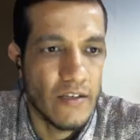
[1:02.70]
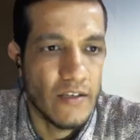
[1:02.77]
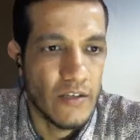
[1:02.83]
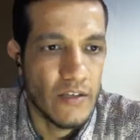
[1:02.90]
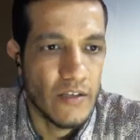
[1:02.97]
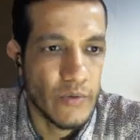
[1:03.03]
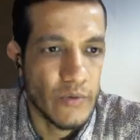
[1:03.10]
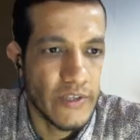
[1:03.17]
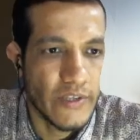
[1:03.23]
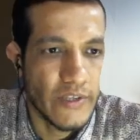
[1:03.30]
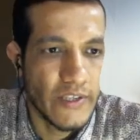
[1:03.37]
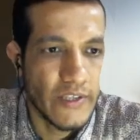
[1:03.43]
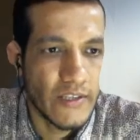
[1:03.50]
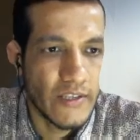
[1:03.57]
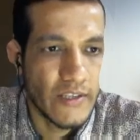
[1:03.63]
So this
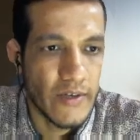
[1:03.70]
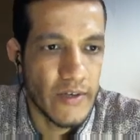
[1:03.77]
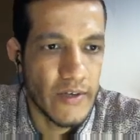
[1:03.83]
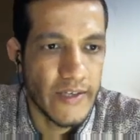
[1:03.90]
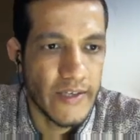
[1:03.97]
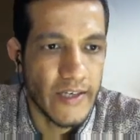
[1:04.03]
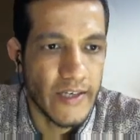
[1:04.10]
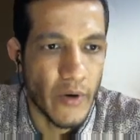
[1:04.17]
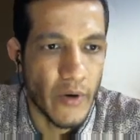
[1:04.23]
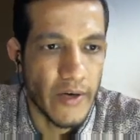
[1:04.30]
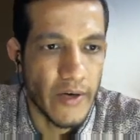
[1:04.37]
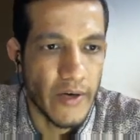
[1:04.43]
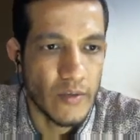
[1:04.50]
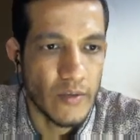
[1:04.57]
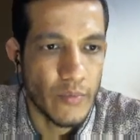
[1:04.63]
is our center point.
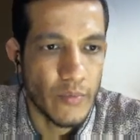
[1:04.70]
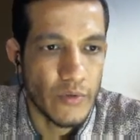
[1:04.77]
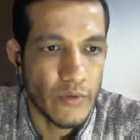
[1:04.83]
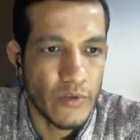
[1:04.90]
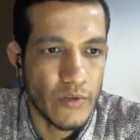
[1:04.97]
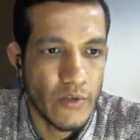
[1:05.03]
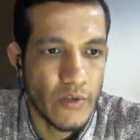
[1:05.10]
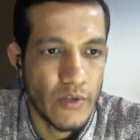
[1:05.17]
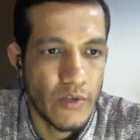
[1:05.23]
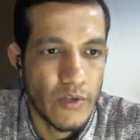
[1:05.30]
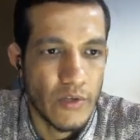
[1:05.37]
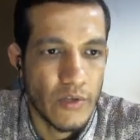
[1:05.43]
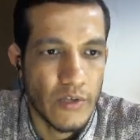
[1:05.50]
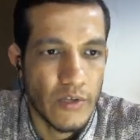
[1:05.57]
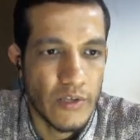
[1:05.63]
Suppose
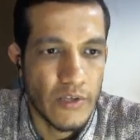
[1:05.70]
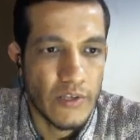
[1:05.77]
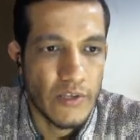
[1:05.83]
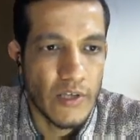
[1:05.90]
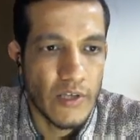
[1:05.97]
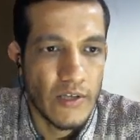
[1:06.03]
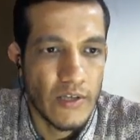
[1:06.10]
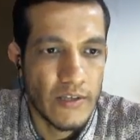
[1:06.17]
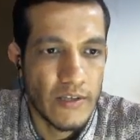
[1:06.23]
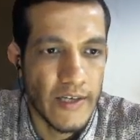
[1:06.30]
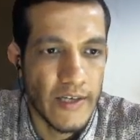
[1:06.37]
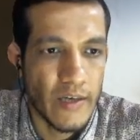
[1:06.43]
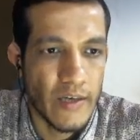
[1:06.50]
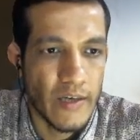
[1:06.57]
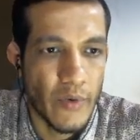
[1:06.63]
this is the
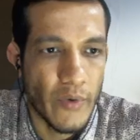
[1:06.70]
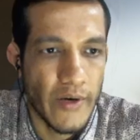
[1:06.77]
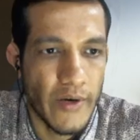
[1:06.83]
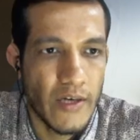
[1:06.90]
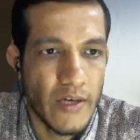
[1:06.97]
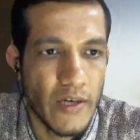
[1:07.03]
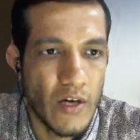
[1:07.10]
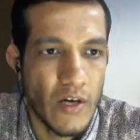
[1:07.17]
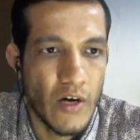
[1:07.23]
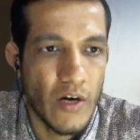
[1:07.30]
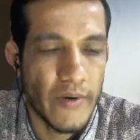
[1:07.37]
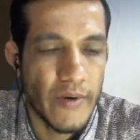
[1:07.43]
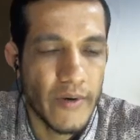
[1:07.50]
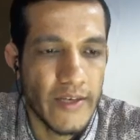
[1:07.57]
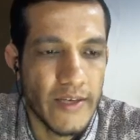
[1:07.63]
center point, or
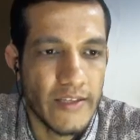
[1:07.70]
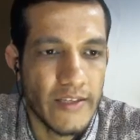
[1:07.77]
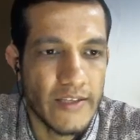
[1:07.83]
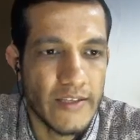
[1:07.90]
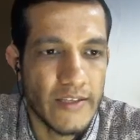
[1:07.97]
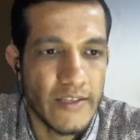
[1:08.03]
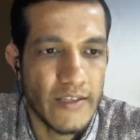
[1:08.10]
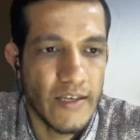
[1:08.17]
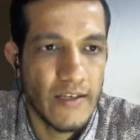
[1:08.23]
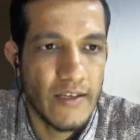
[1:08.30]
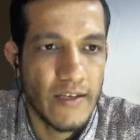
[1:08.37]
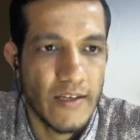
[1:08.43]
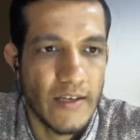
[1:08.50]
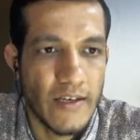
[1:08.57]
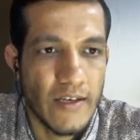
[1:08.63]
you can say this is the
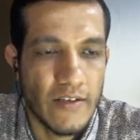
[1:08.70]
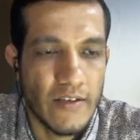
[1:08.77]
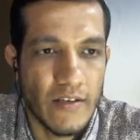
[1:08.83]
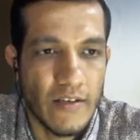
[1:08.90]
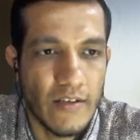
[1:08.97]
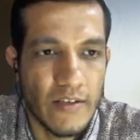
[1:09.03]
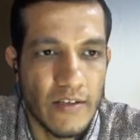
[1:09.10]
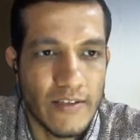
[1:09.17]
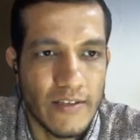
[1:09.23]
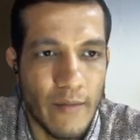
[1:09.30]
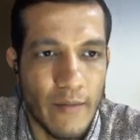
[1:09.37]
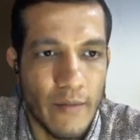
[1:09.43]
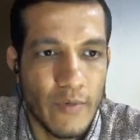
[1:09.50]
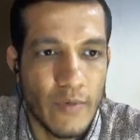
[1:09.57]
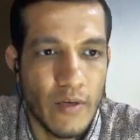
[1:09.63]
your
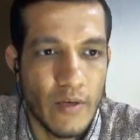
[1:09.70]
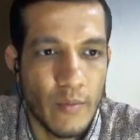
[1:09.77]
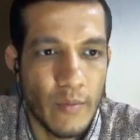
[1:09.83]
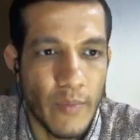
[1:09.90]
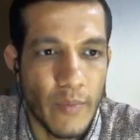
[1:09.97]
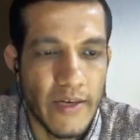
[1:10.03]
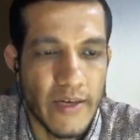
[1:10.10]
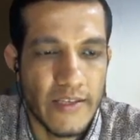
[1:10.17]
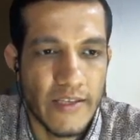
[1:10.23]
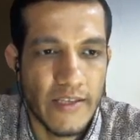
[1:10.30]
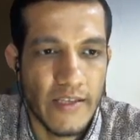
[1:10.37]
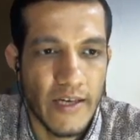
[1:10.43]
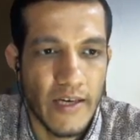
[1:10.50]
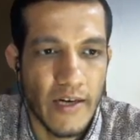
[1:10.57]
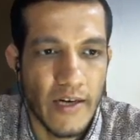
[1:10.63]
shaft part is
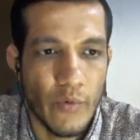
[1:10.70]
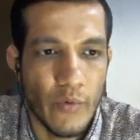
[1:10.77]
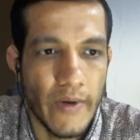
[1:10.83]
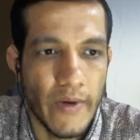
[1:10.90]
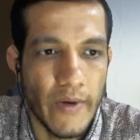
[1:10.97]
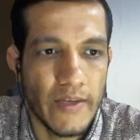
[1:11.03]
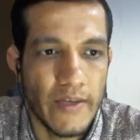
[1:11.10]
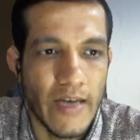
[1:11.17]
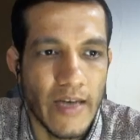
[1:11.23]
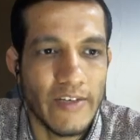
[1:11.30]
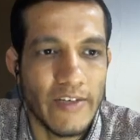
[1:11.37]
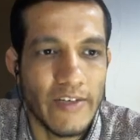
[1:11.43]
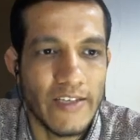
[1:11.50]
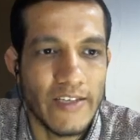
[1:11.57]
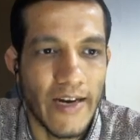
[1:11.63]
there, like where the shaft
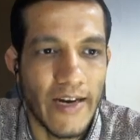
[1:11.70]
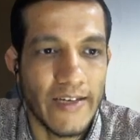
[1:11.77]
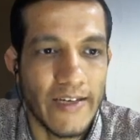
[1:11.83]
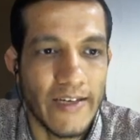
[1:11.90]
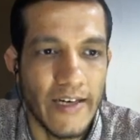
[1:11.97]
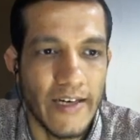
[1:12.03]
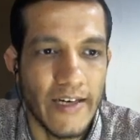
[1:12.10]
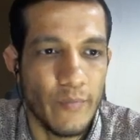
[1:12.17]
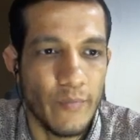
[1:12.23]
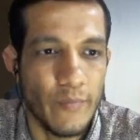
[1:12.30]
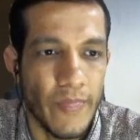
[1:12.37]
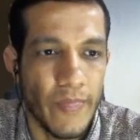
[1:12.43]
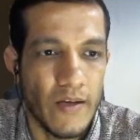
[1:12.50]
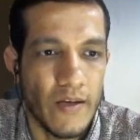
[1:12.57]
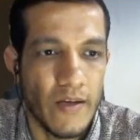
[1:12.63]
is connected.
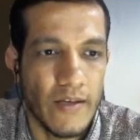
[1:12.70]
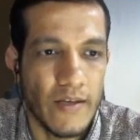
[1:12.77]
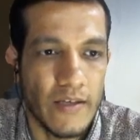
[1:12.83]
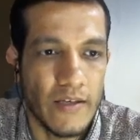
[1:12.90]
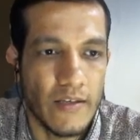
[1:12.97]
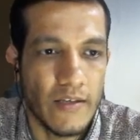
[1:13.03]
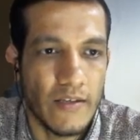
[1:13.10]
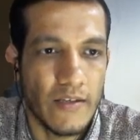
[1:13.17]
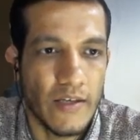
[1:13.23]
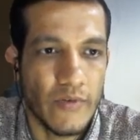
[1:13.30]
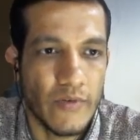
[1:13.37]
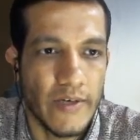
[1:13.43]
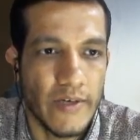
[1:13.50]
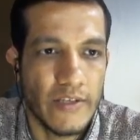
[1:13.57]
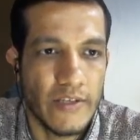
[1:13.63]
That's
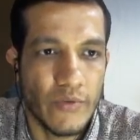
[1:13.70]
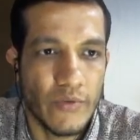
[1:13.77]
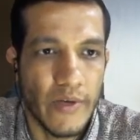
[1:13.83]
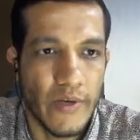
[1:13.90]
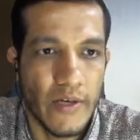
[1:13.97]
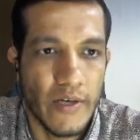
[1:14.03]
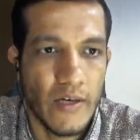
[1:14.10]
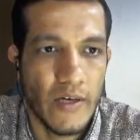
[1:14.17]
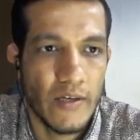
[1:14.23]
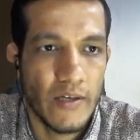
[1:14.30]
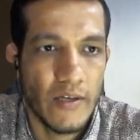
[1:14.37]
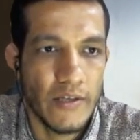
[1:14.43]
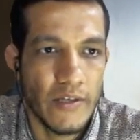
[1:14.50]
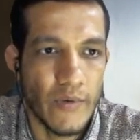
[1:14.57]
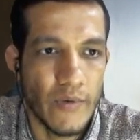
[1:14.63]
why it is showing here,
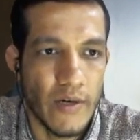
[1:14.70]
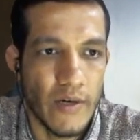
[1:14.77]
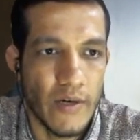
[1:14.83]
this one.